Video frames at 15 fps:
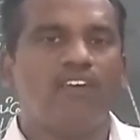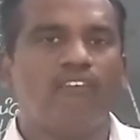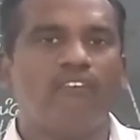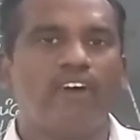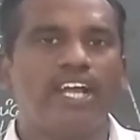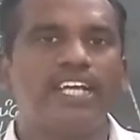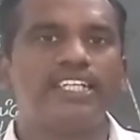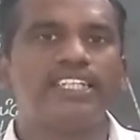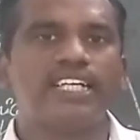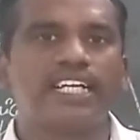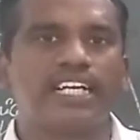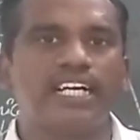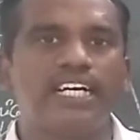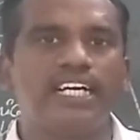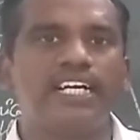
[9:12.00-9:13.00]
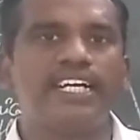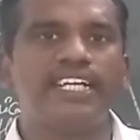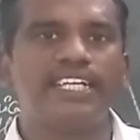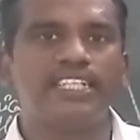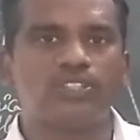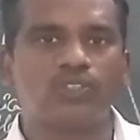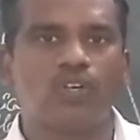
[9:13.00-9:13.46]
Why the curd
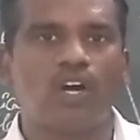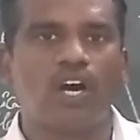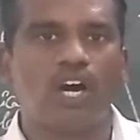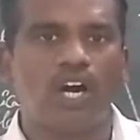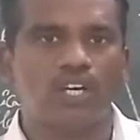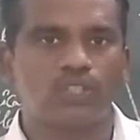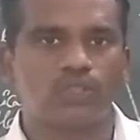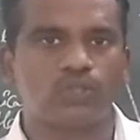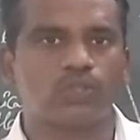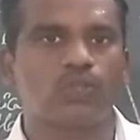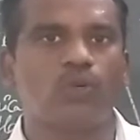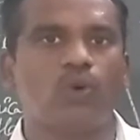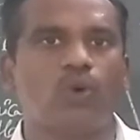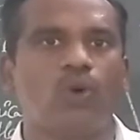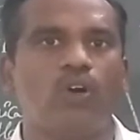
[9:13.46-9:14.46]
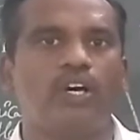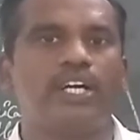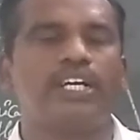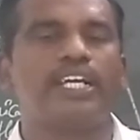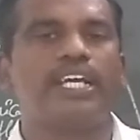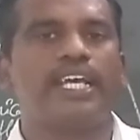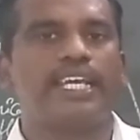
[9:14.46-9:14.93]
is not
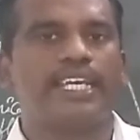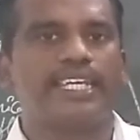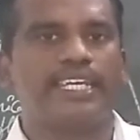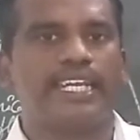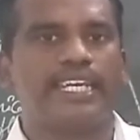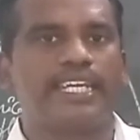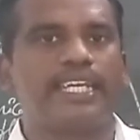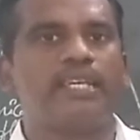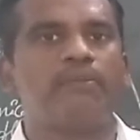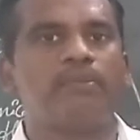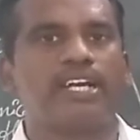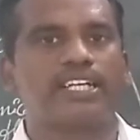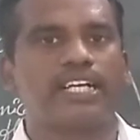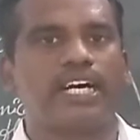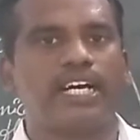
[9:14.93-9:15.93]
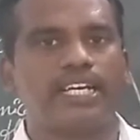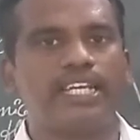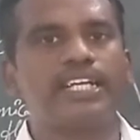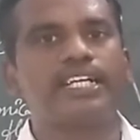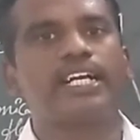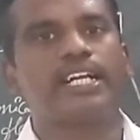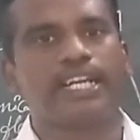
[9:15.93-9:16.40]
stored in any
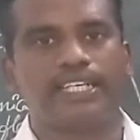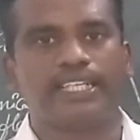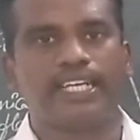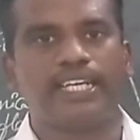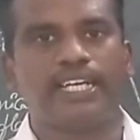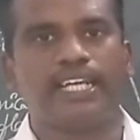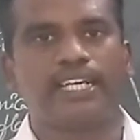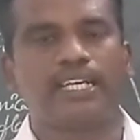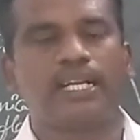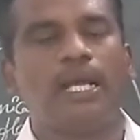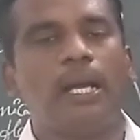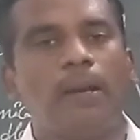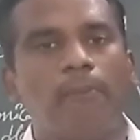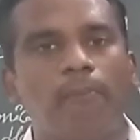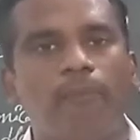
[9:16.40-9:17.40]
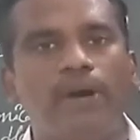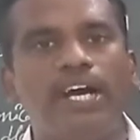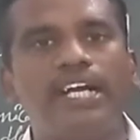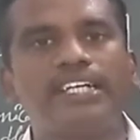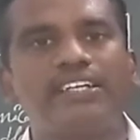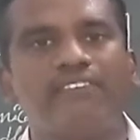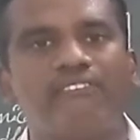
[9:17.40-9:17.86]
metallic container,
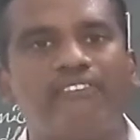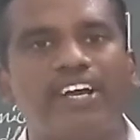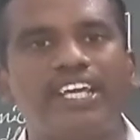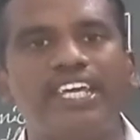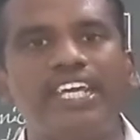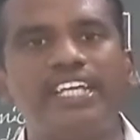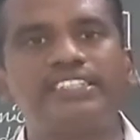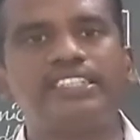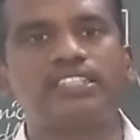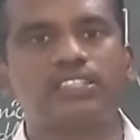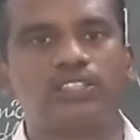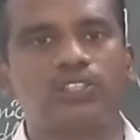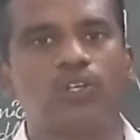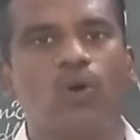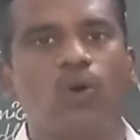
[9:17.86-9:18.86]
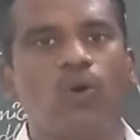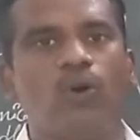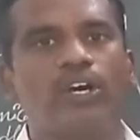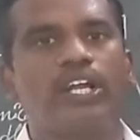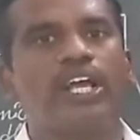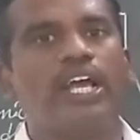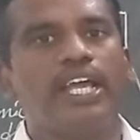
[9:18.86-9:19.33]
but why is it
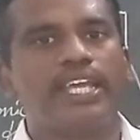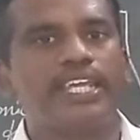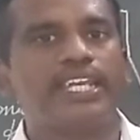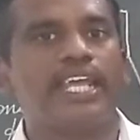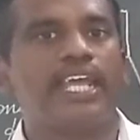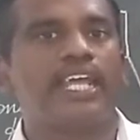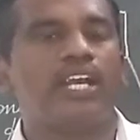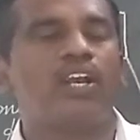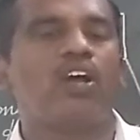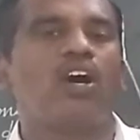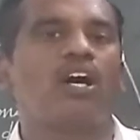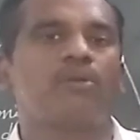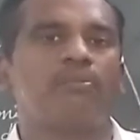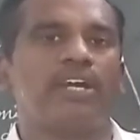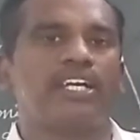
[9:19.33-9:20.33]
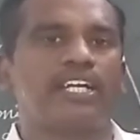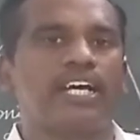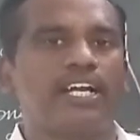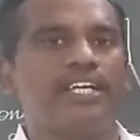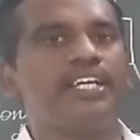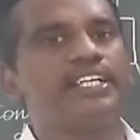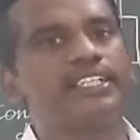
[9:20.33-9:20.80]
stored in a
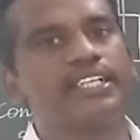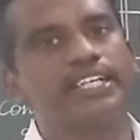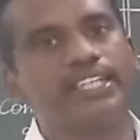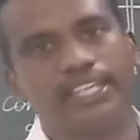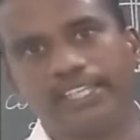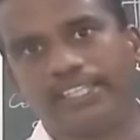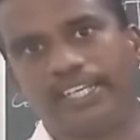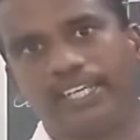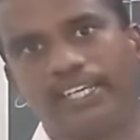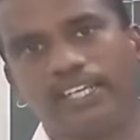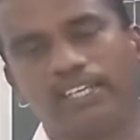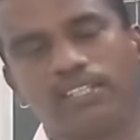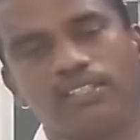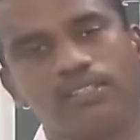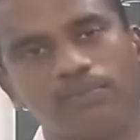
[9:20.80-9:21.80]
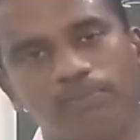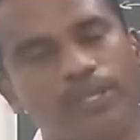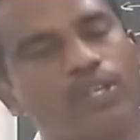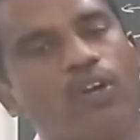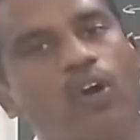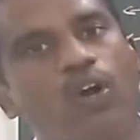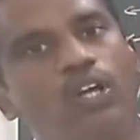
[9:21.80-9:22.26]
non-metallic container?
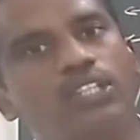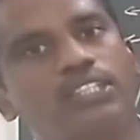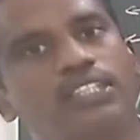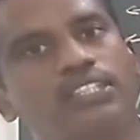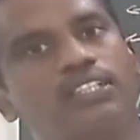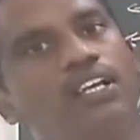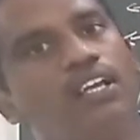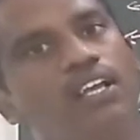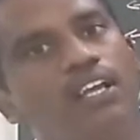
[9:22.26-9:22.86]
Because